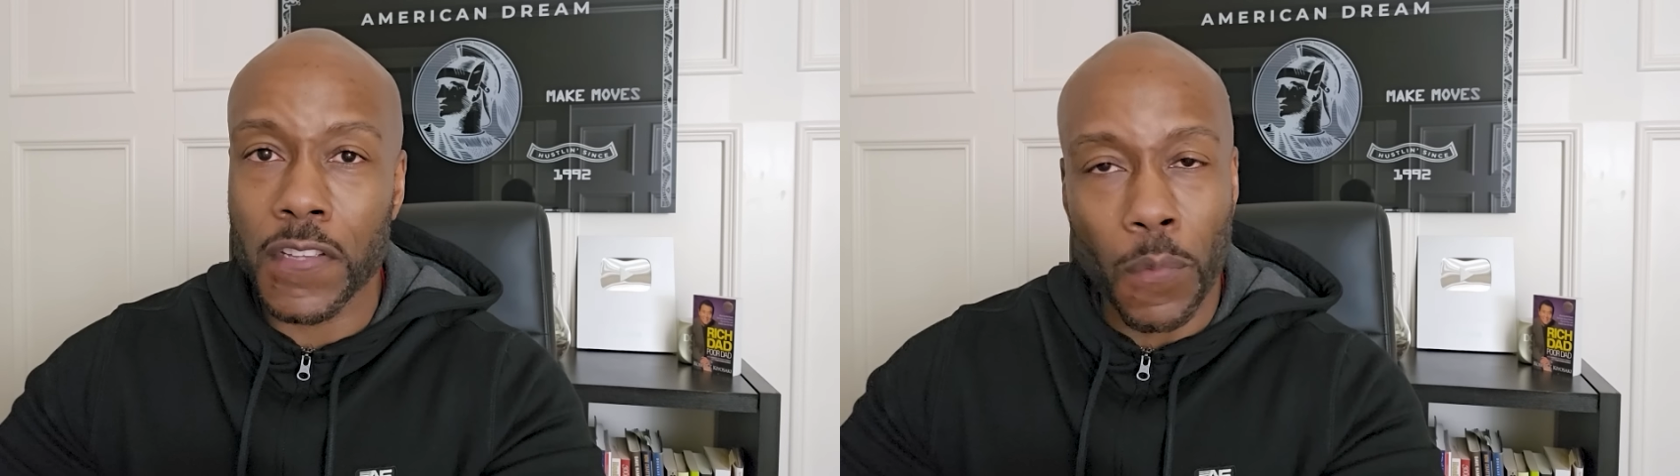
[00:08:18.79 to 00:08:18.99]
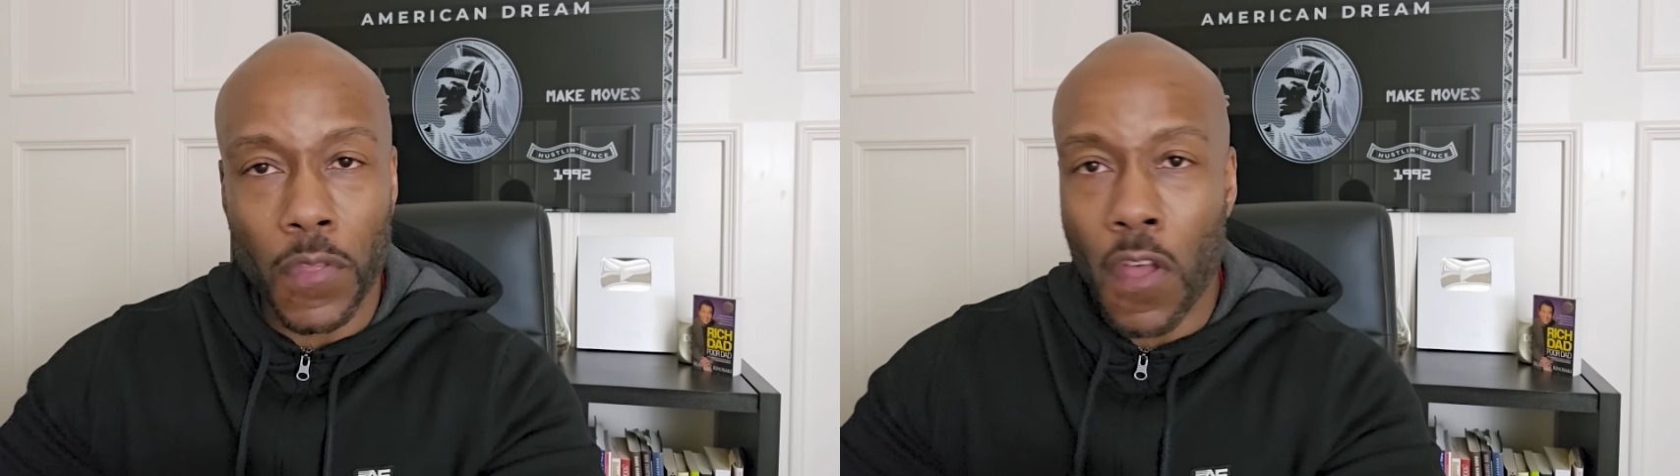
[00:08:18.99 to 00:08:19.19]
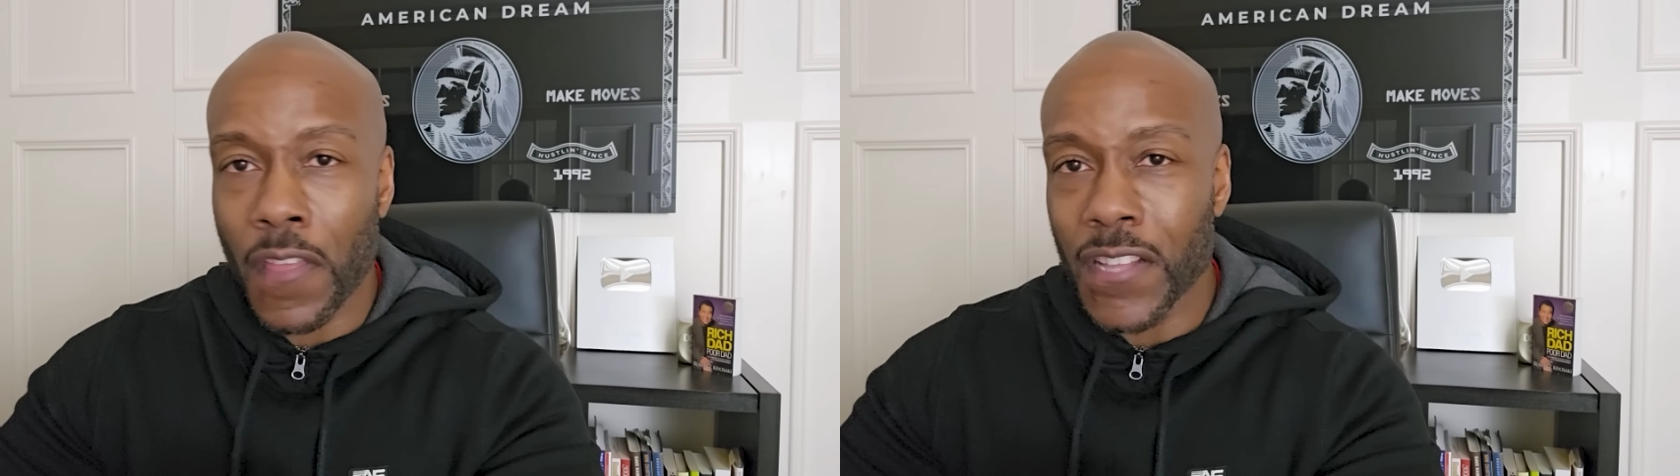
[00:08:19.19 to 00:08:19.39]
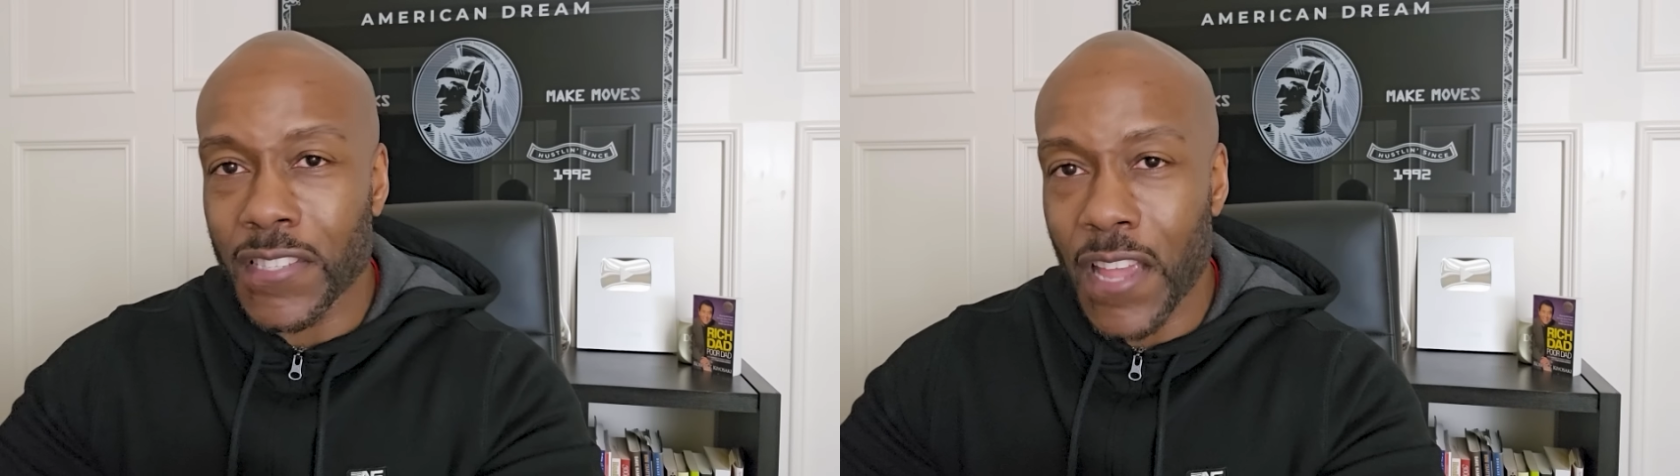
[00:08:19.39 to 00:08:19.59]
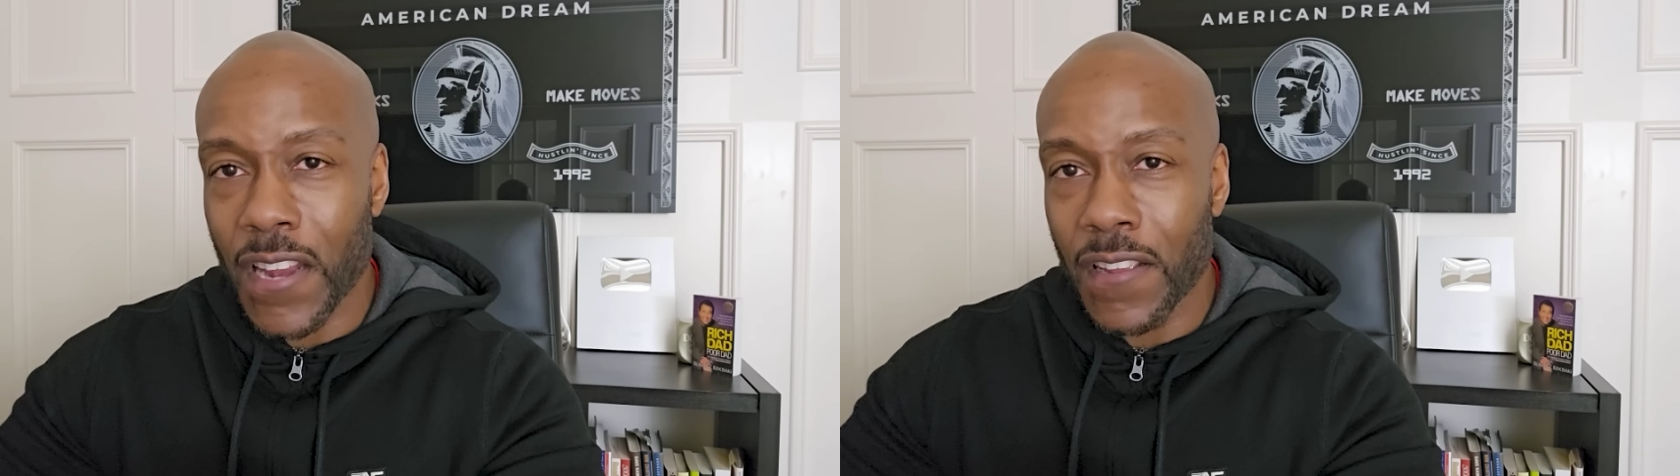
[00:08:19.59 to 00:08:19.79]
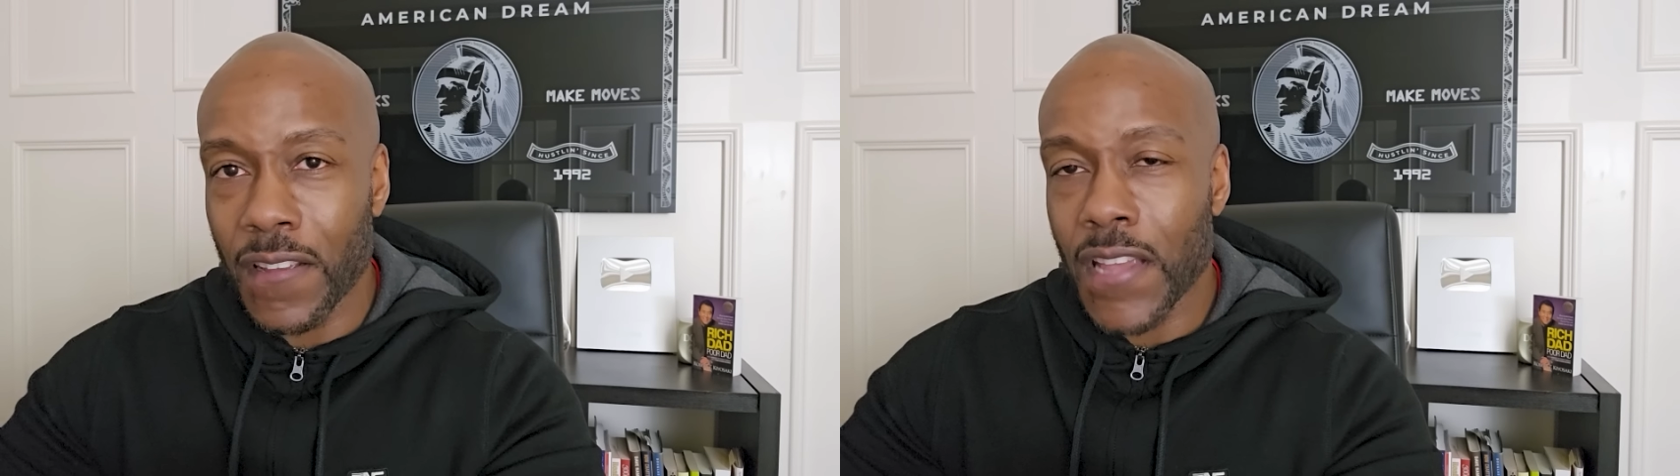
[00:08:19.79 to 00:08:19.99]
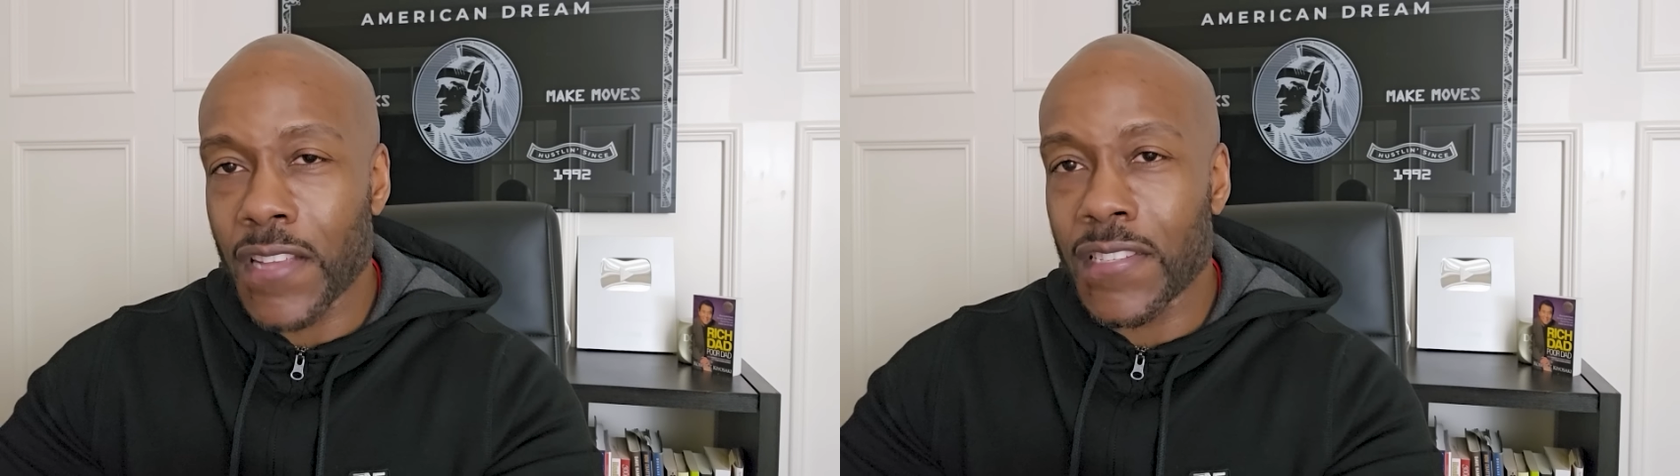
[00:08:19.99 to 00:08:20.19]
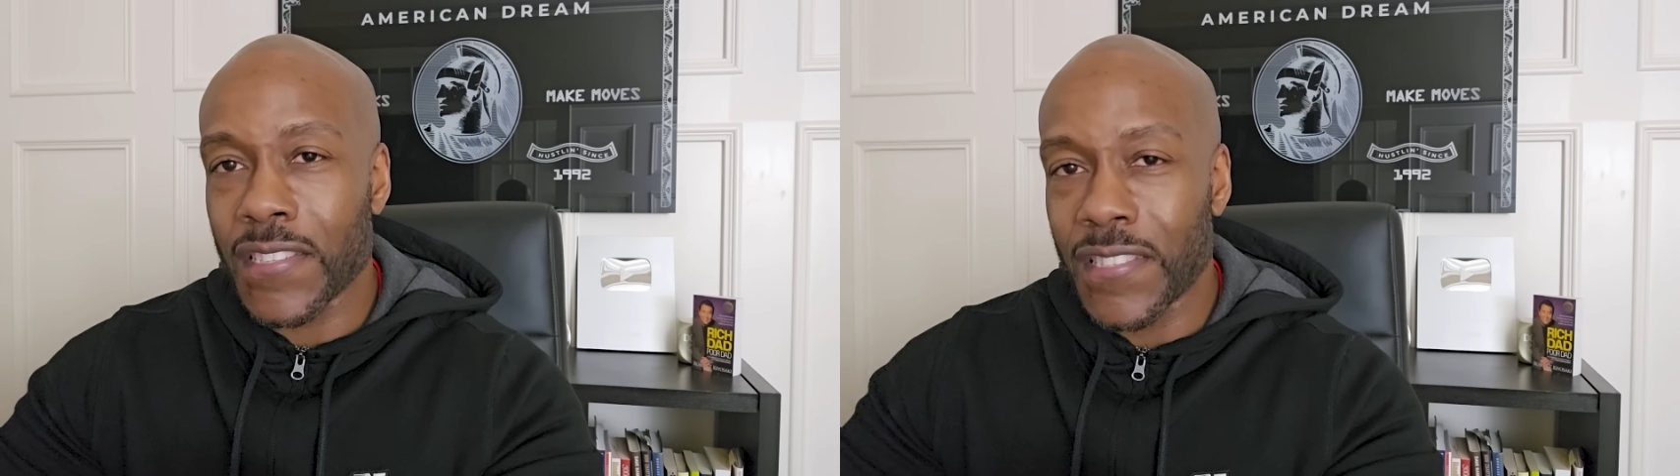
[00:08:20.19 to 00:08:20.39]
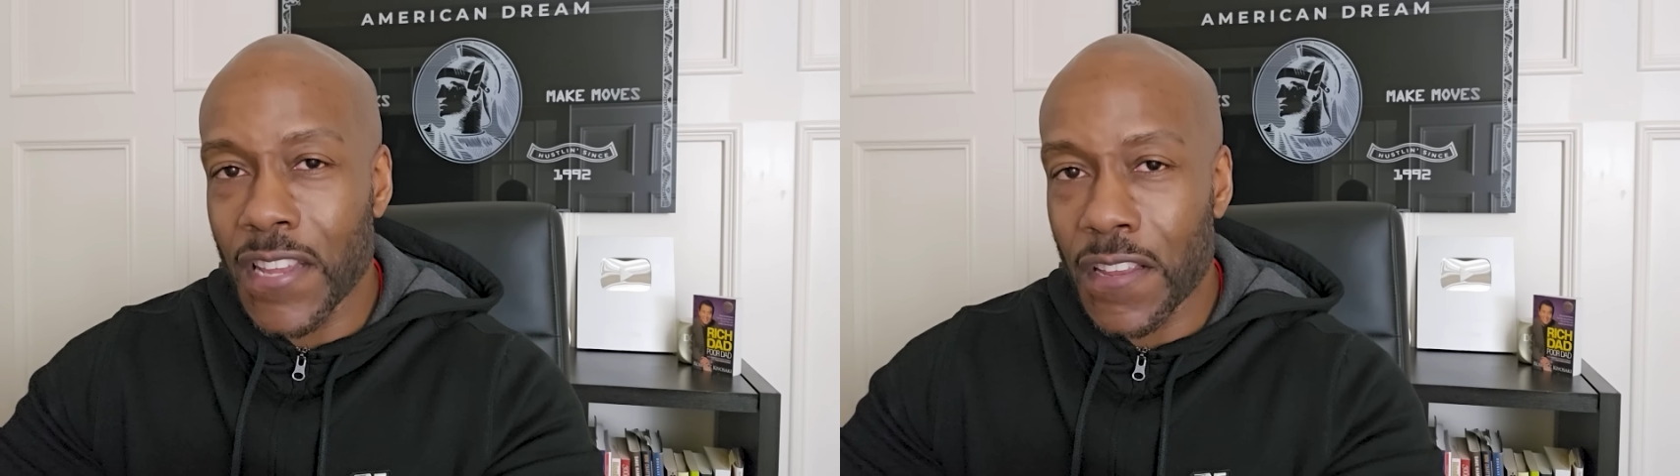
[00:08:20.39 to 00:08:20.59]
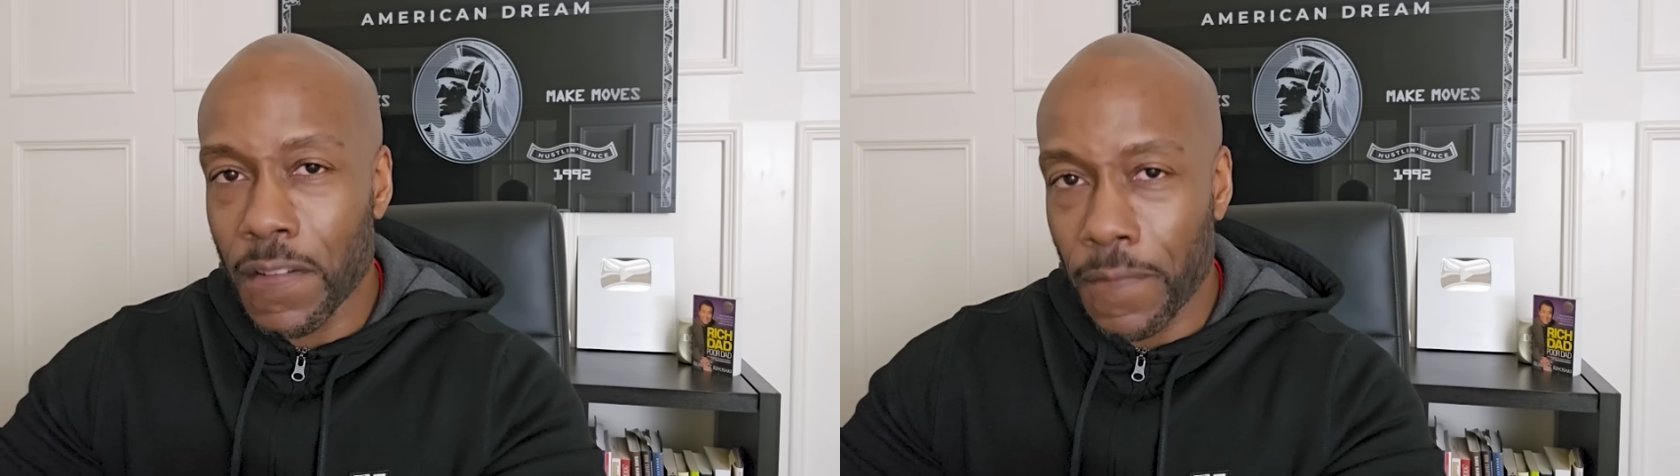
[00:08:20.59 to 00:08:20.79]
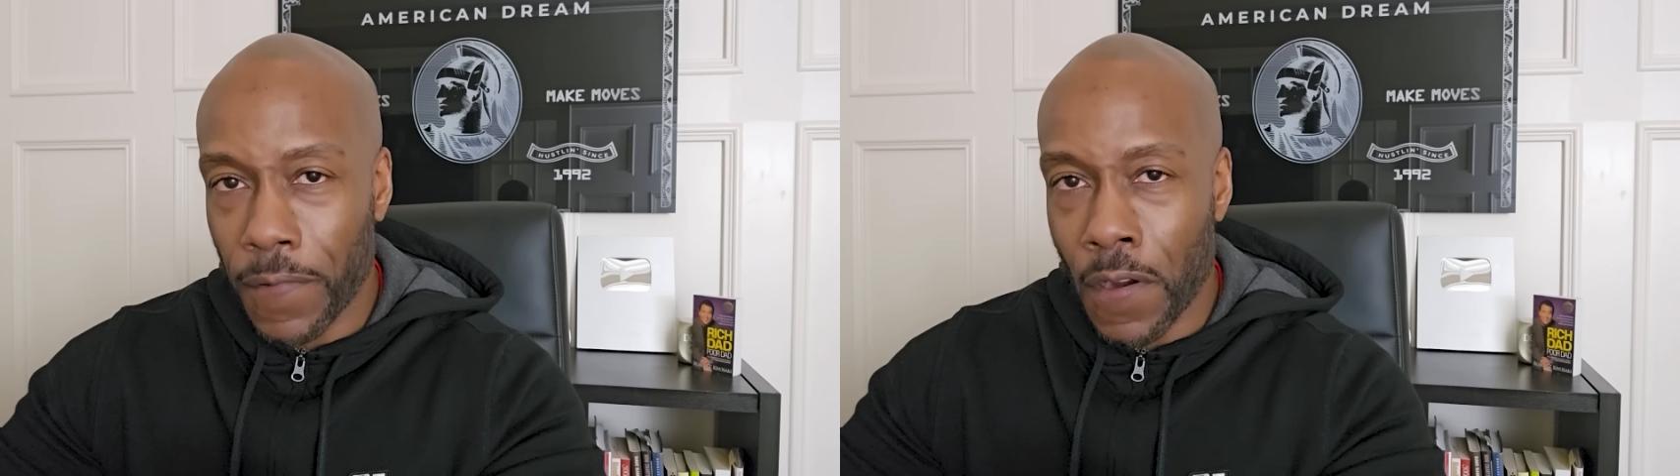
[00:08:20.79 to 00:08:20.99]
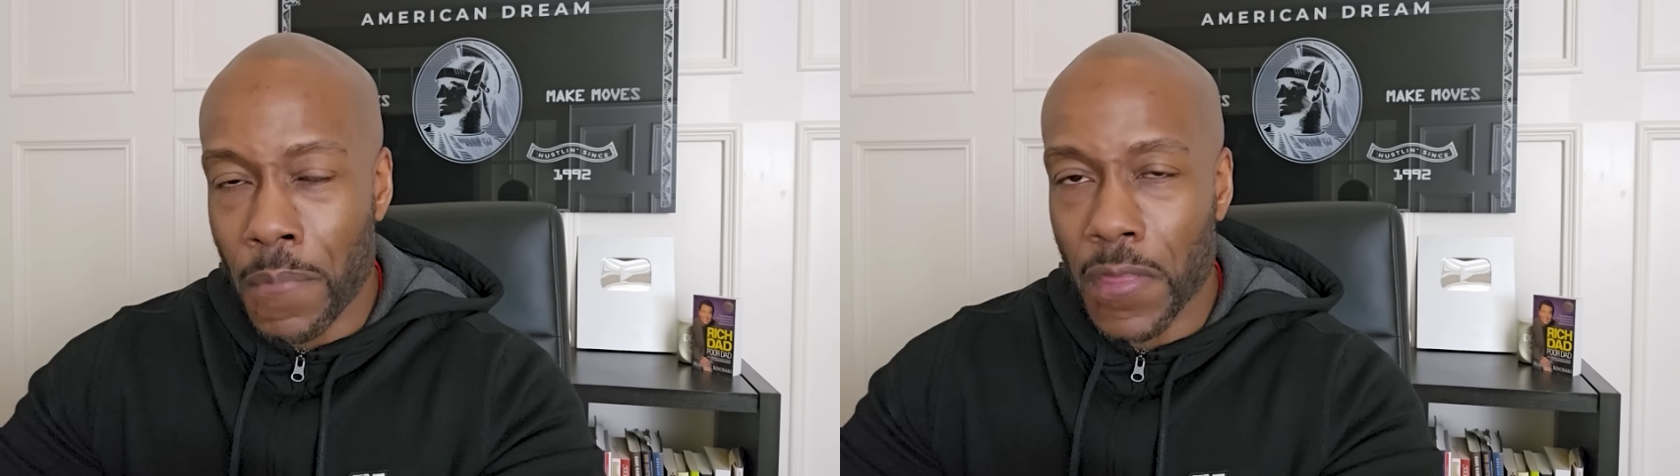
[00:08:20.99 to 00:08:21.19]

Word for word: Now, with all that said, Texas did confirm